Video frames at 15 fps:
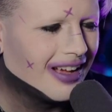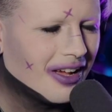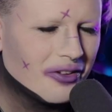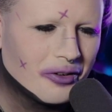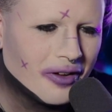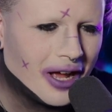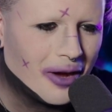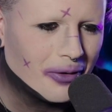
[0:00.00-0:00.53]
I
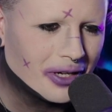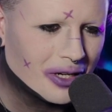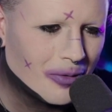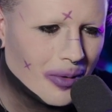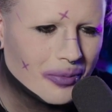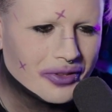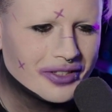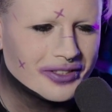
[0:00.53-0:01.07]
don't know how I come
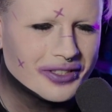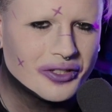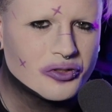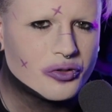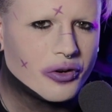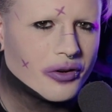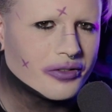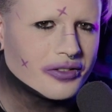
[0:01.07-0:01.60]
up with these
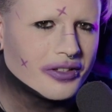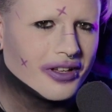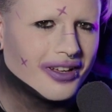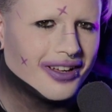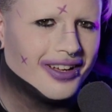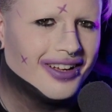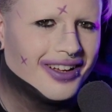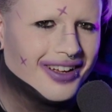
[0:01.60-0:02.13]
intros.
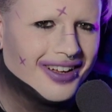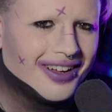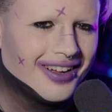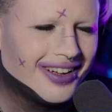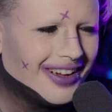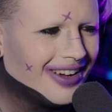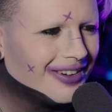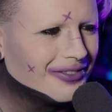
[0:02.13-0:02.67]

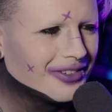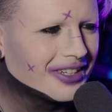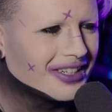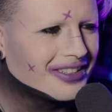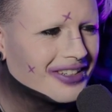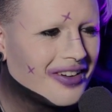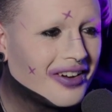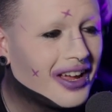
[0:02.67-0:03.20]
I
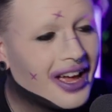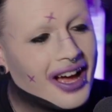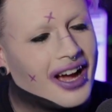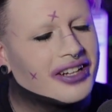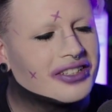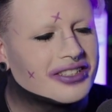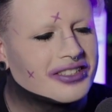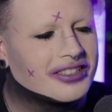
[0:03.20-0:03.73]
really don't.
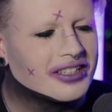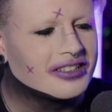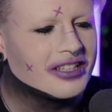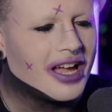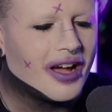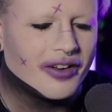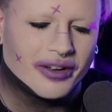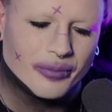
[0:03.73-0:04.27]
I just sit
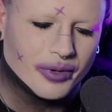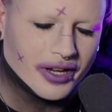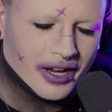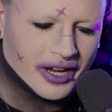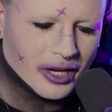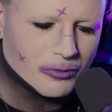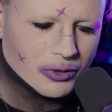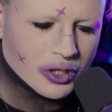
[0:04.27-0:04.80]
down, I
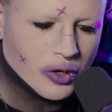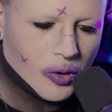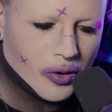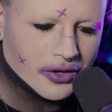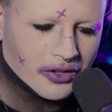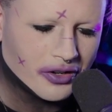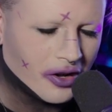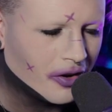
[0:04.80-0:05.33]
hit
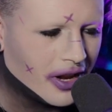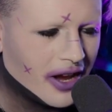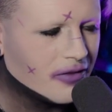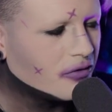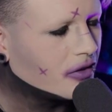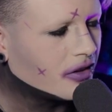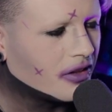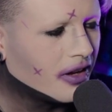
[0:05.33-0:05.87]
record on
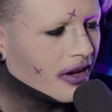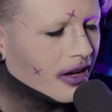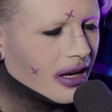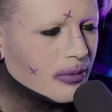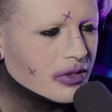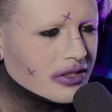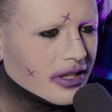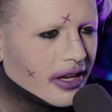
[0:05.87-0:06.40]
everything, and I'm just